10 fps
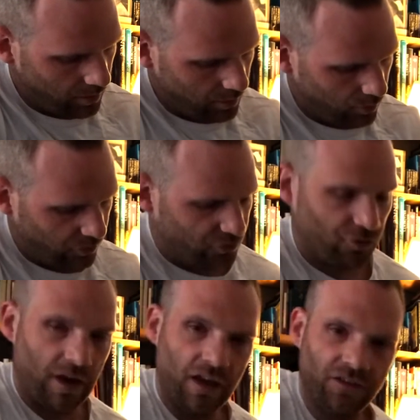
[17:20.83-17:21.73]
which
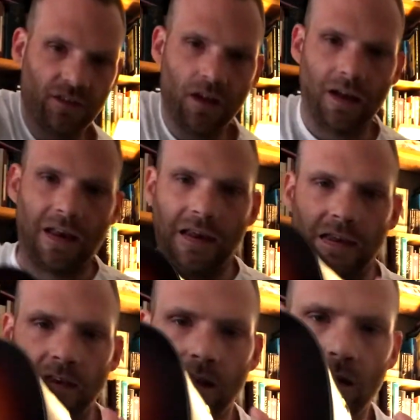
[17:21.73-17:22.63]
creates a
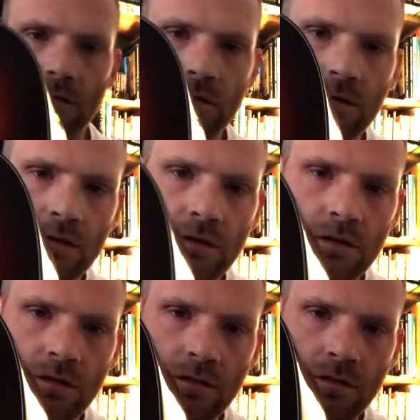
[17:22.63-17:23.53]
cleaner.
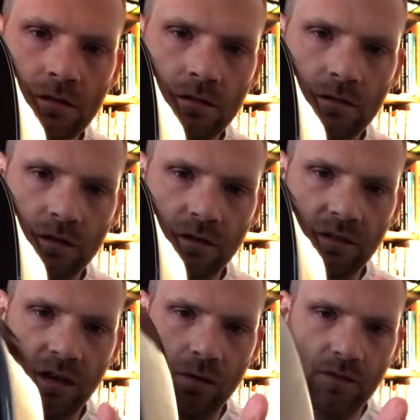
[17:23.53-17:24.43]
Can you
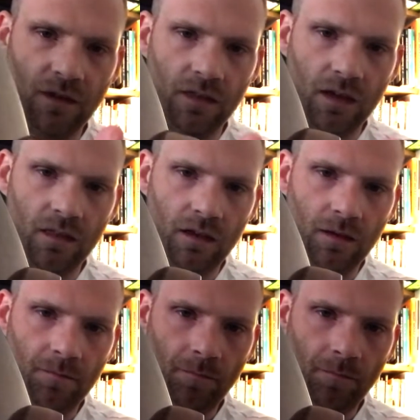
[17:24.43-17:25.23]
see how I've done that there?